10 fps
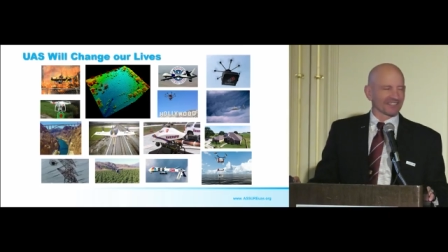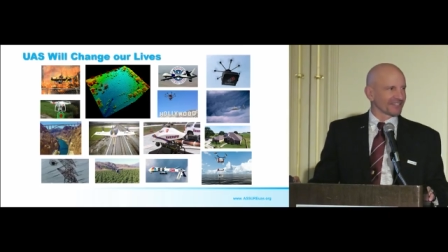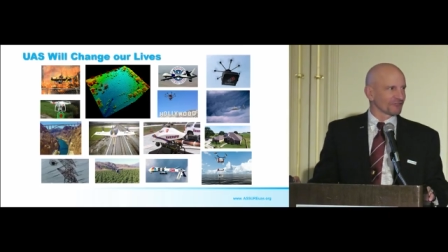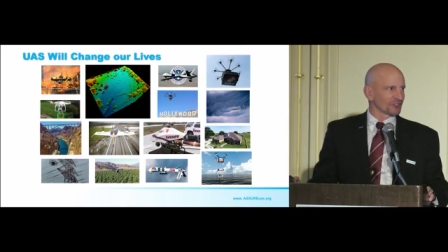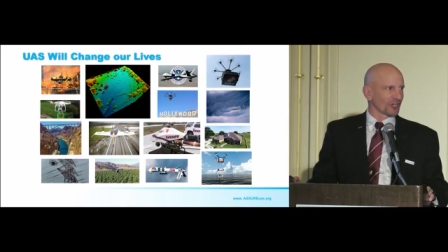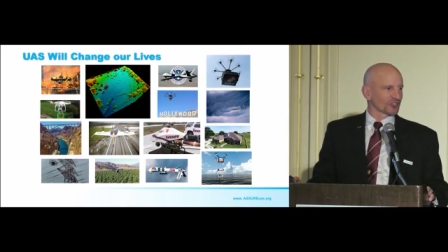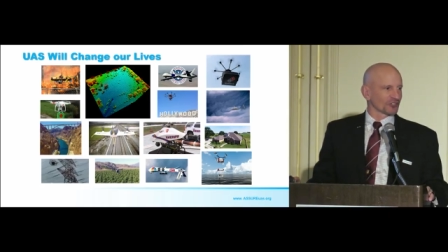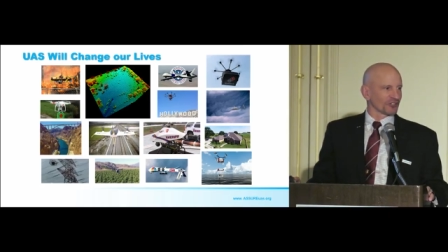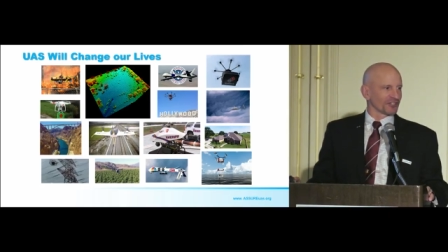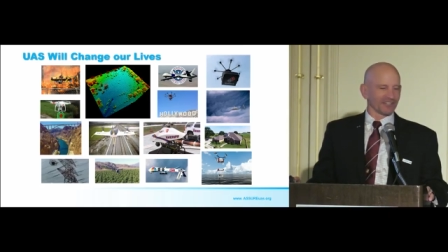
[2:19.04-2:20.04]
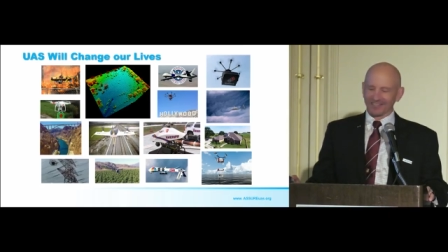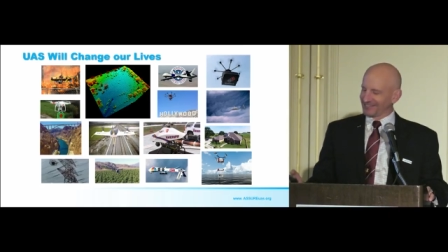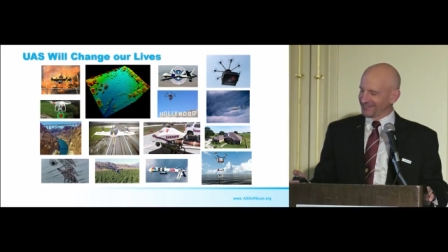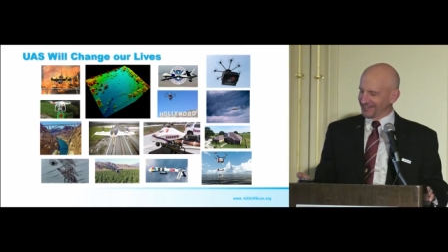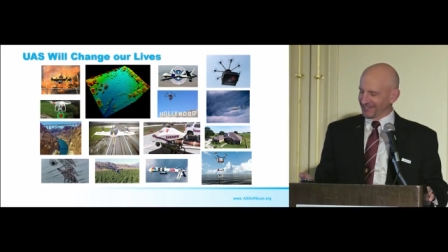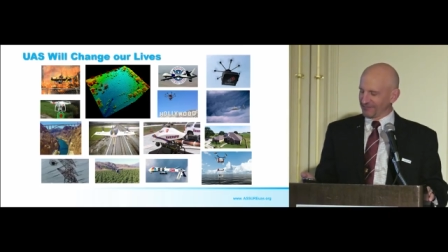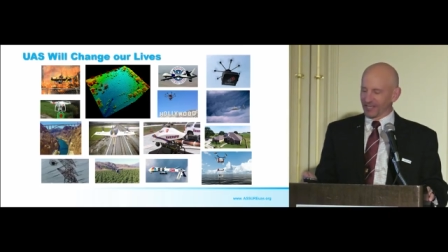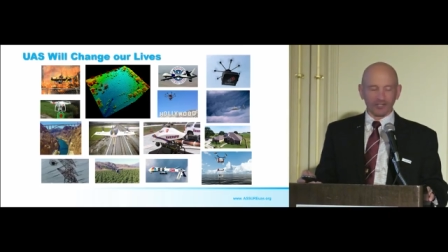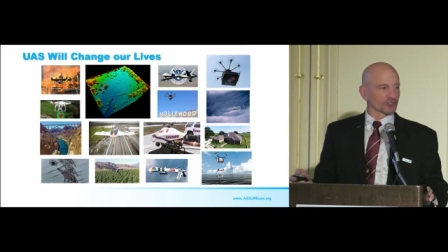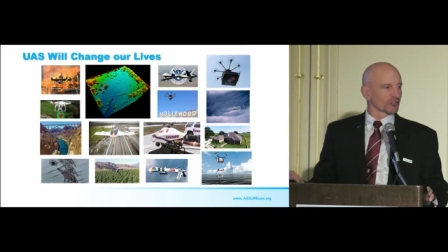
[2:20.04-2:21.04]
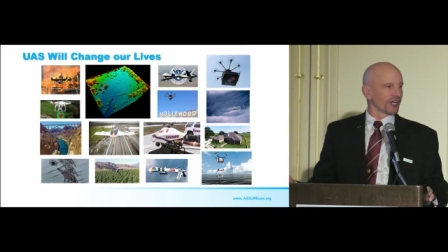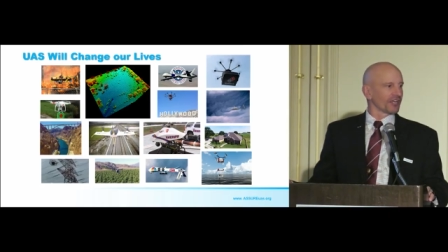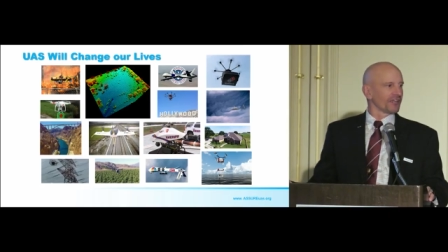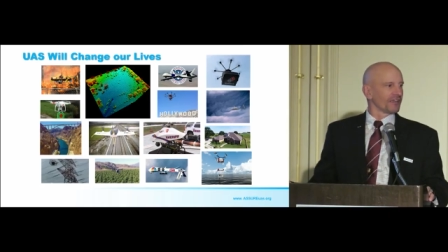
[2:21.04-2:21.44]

I think it was Australia, they tried to give that a try.